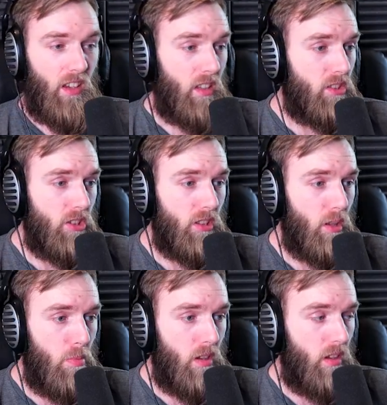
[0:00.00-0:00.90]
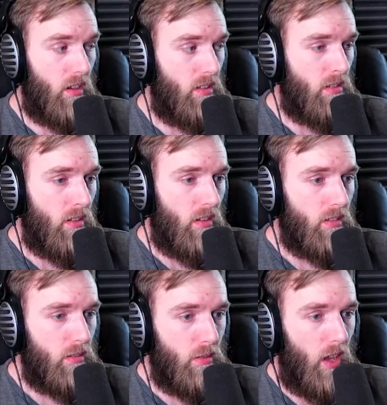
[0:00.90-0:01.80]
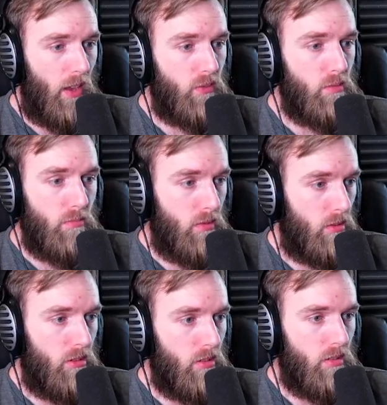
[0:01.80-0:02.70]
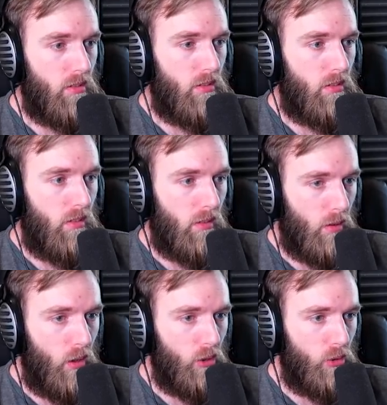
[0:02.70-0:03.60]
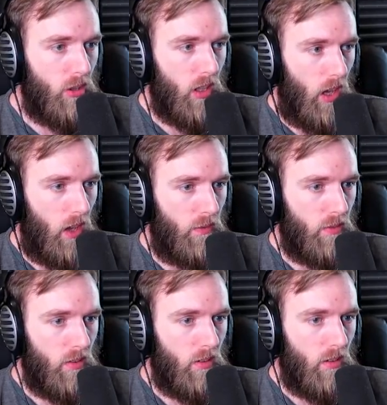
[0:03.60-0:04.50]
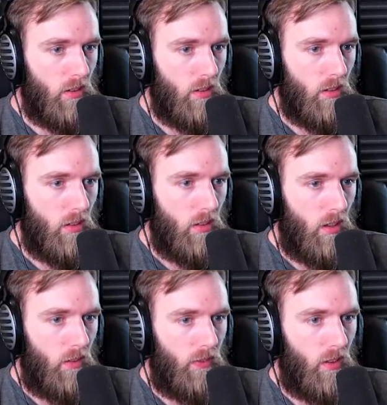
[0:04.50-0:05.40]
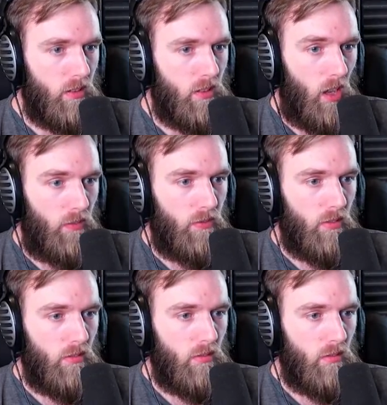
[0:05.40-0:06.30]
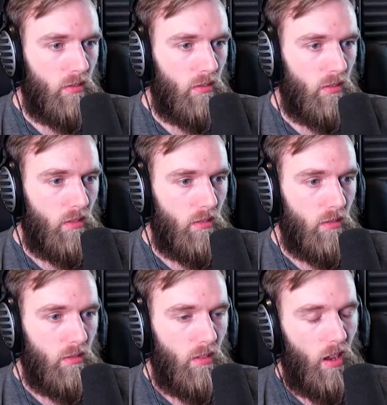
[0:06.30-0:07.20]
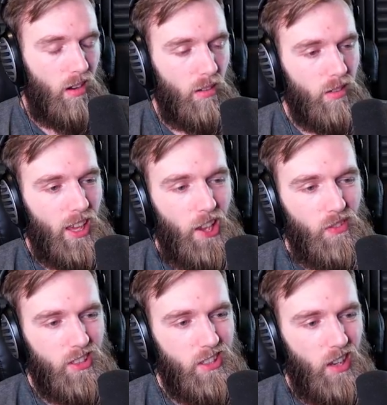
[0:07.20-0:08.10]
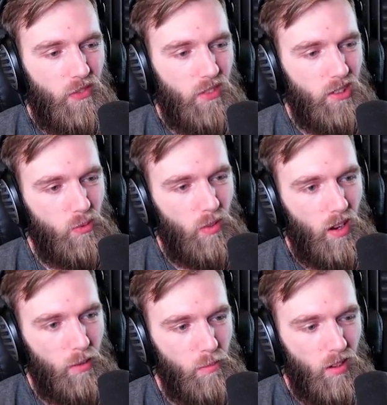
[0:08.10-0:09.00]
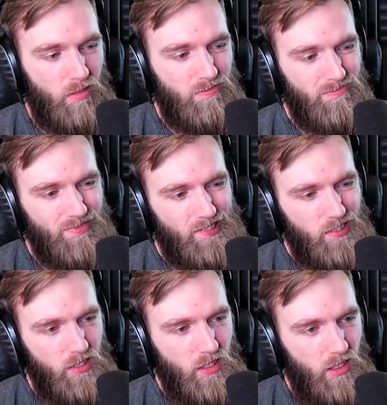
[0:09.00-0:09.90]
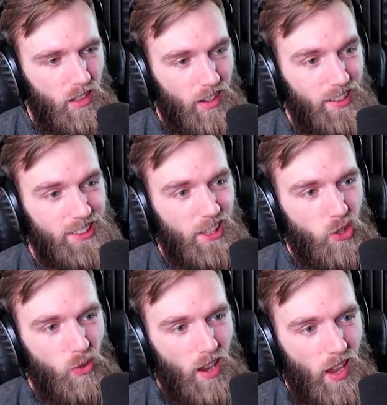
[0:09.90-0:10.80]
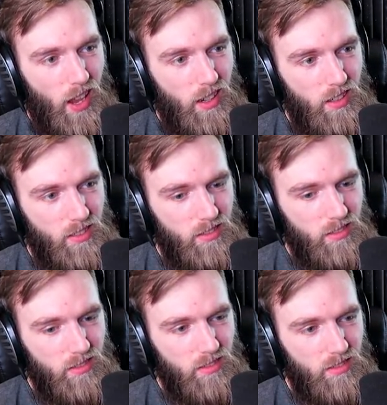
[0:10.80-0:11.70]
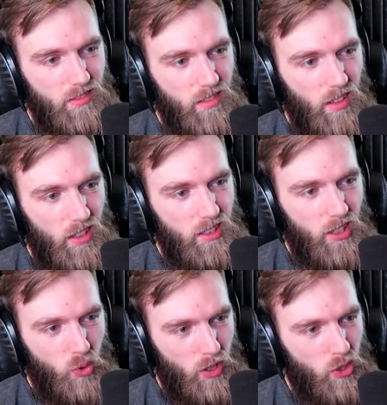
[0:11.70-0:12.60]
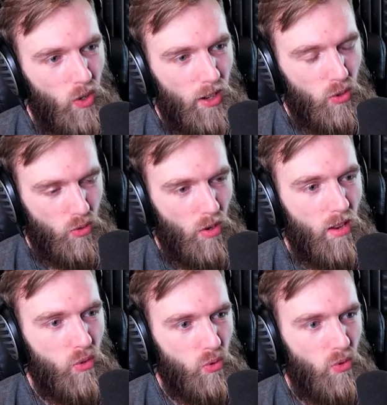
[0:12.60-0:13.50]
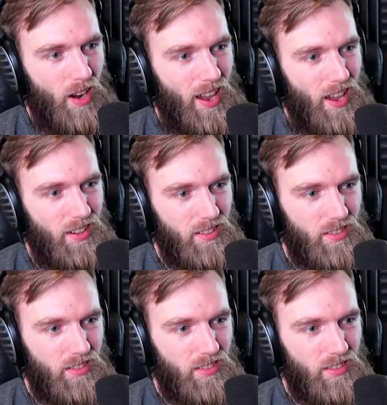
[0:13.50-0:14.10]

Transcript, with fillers: It should be good to have some wood. To go to the cave and feel safe. I don't know. Cave and safe doesn't rhyme, but at least I tried. At least I tried, tried, tried, tried.